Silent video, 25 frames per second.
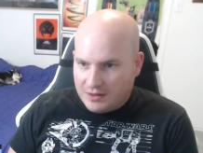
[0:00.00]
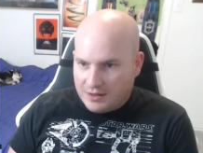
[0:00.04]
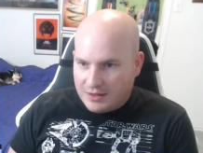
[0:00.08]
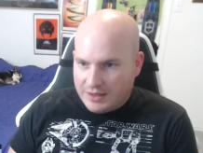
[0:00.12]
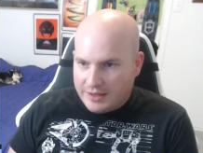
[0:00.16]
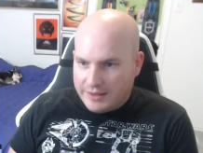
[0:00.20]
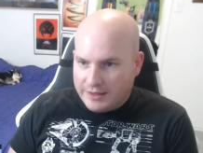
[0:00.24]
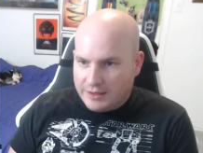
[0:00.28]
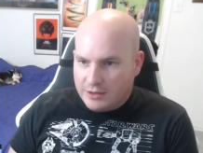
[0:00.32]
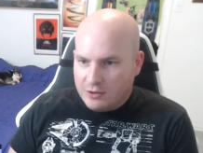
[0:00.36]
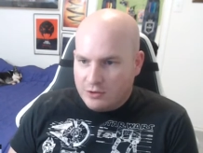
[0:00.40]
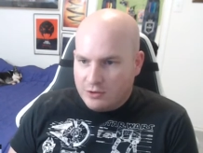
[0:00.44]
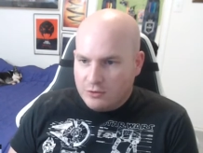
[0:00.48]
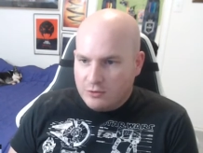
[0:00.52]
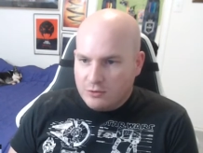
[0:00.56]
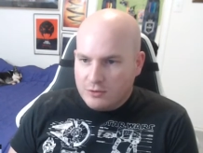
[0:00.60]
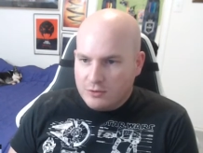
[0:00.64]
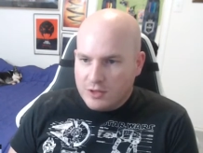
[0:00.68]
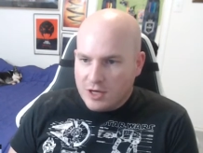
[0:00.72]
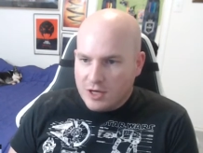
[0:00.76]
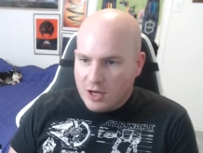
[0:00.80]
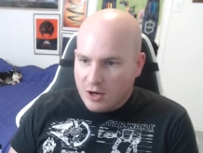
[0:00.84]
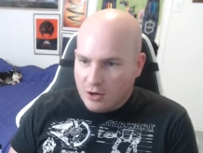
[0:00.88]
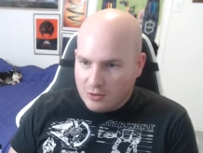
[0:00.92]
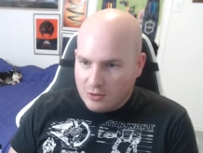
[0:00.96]
And who
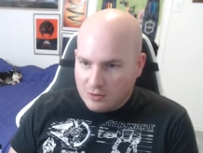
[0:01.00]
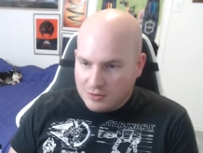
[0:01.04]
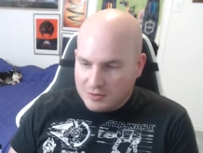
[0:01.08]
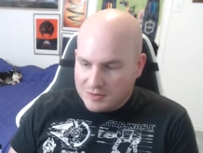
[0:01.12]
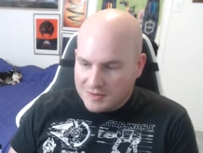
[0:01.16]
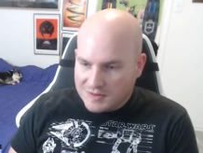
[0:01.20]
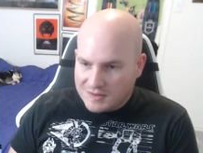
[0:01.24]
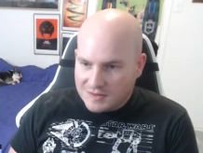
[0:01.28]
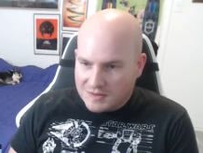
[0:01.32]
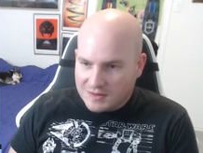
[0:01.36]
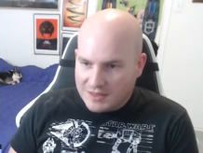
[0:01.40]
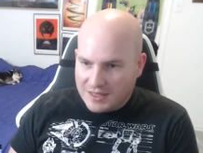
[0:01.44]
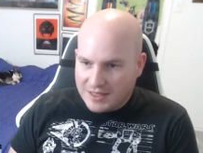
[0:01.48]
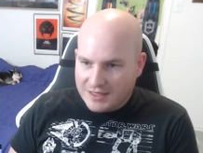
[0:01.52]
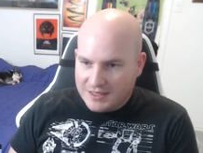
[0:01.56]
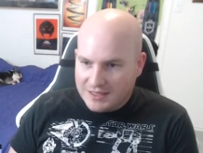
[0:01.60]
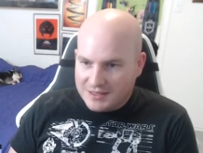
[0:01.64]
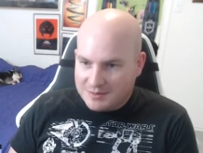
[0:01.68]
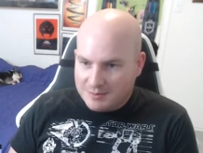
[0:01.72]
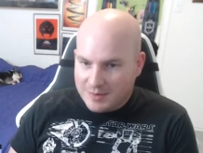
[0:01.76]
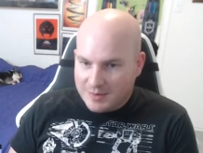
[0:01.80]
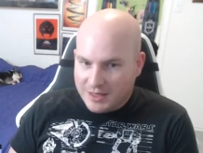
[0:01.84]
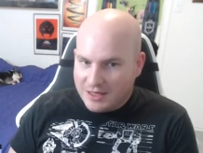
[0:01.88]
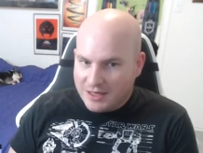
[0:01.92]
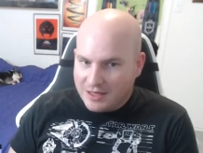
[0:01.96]
knows that
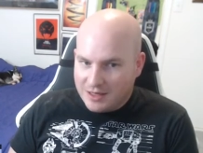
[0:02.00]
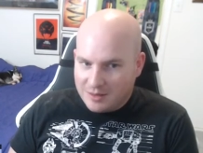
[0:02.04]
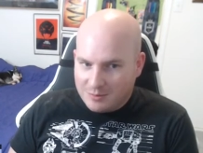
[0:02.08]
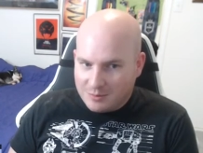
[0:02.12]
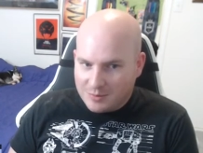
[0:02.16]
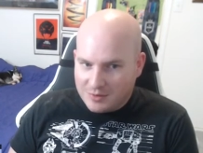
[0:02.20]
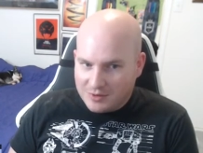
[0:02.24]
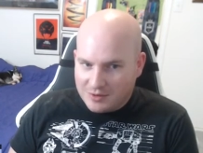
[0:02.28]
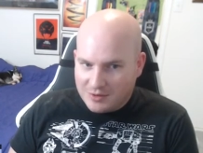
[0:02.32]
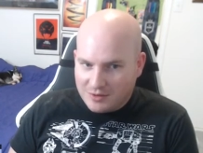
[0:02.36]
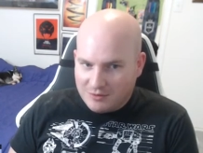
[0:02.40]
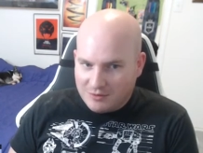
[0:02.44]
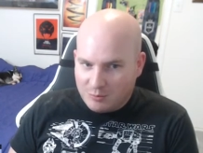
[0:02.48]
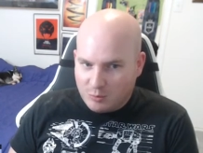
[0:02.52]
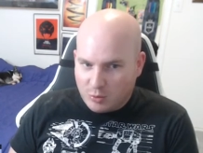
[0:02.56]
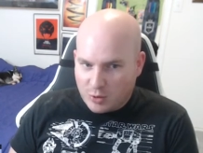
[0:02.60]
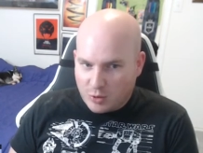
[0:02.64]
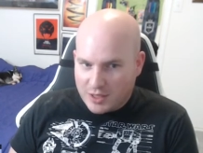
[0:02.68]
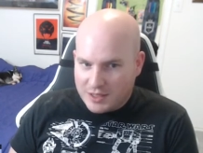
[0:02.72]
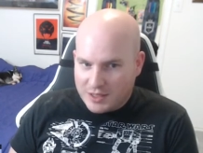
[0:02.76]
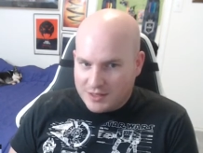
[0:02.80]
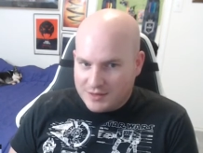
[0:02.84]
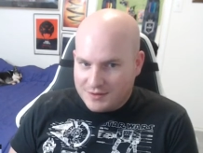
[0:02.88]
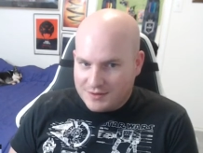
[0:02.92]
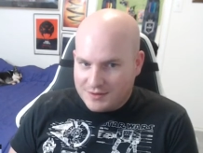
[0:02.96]
it's made up of
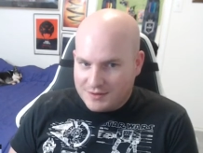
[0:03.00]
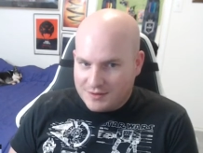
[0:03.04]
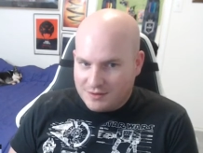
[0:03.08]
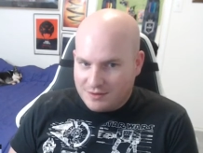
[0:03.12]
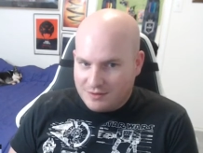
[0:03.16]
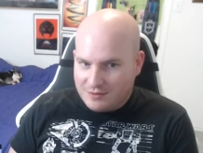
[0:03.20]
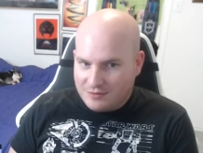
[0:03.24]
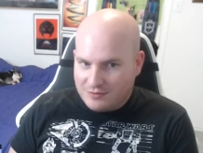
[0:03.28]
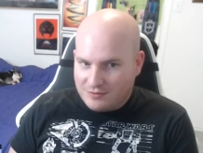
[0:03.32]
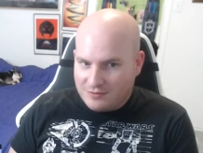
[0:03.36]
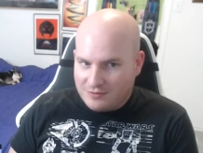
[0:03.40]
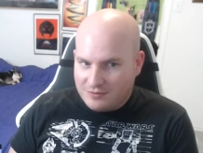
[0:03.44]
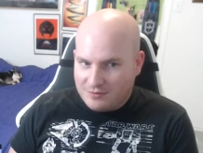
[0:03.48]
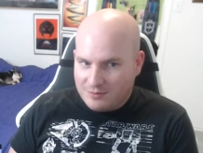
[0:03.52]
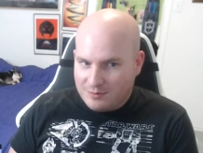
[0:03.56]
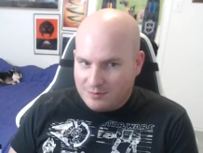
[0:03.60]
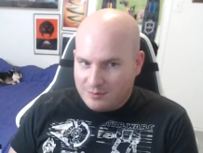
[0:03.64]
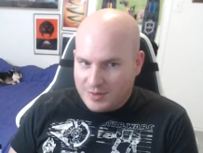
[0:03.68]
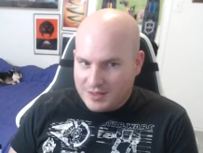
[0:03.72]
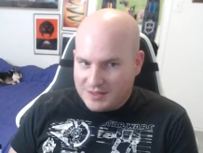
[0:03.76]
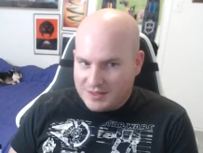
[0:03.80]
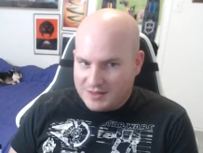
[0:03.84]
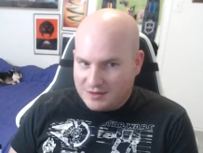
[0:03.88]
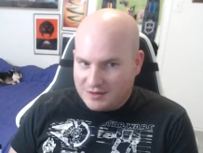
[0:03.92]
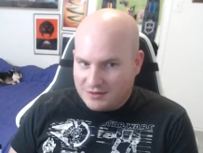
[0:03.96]
brains of
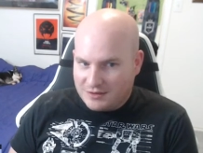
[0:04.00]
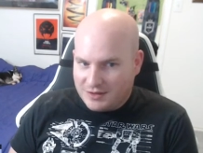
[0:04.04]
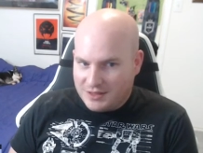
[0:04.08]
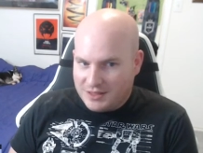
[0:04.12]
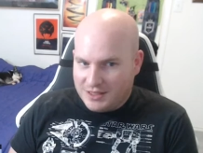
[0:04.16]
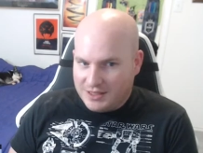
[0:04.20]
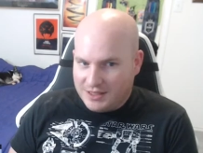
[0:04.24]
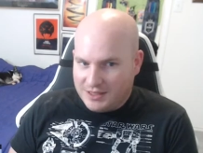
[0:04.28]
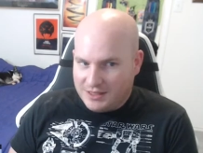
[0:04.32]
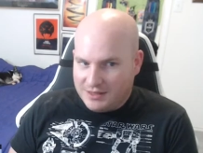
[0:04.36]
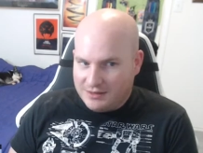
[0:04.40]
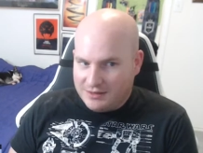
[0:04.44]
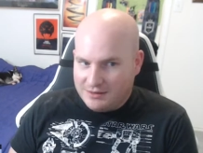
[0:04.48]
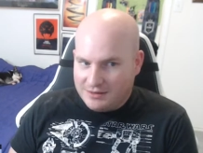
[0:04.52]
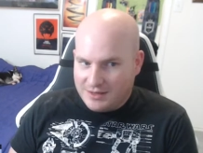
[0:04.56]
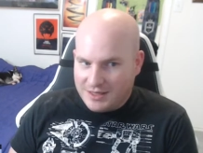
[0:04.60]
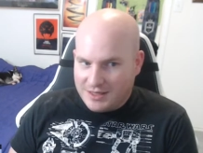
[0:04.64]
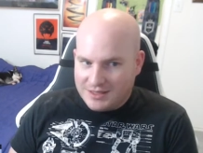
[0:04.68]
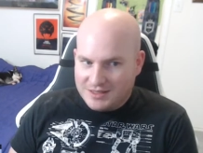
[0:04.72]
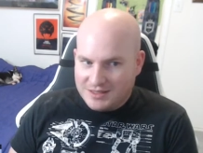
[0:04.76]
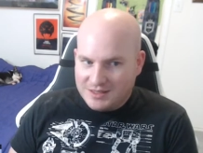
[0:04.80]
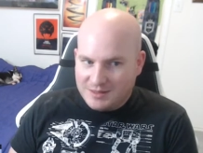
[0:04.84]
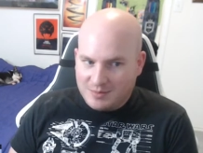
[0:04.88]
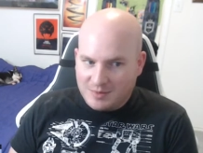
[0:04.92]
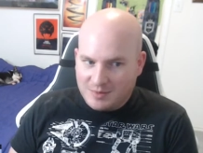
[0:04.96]
basically
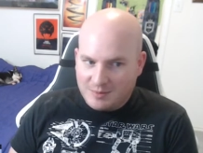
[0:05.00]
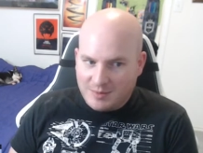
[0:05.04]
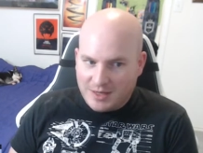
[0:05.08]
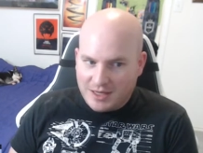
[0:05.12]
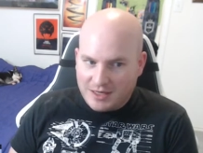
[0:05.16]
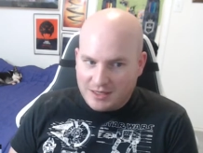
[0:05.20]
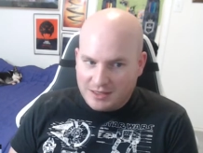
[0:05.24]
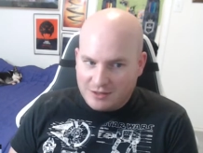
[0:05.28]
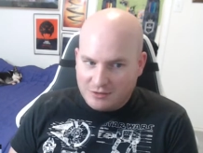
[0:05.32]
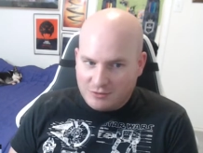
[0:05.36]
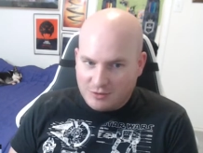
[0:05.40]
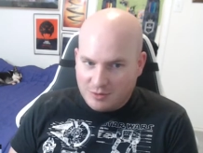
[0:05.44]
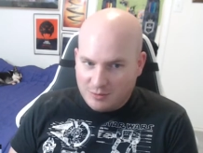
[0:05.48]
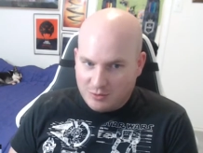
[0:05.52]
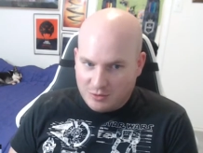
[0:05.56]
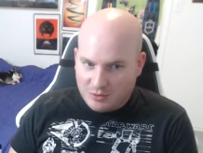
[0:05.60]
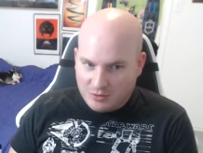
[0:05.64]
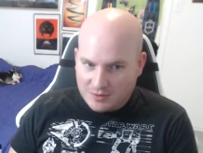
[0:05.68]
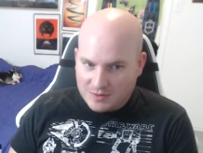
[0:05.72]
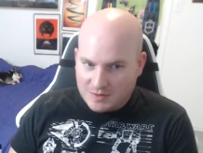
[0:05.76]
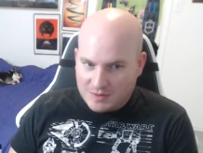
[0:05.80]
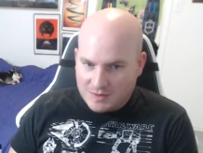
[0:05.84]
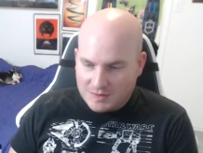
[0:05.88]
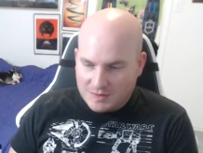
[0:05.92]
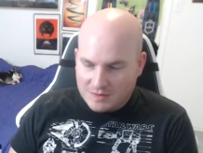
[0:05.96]
asymptomatic
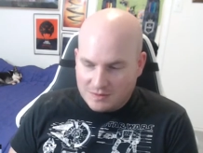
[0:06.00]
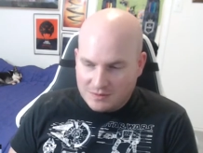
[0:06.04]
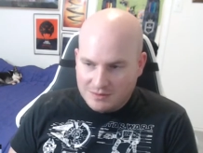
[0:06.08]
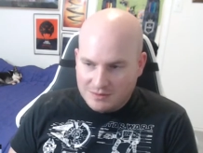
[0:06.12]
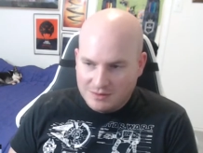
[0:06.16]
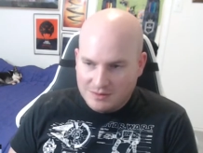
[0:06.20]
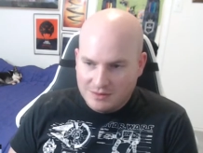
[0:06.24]
criminals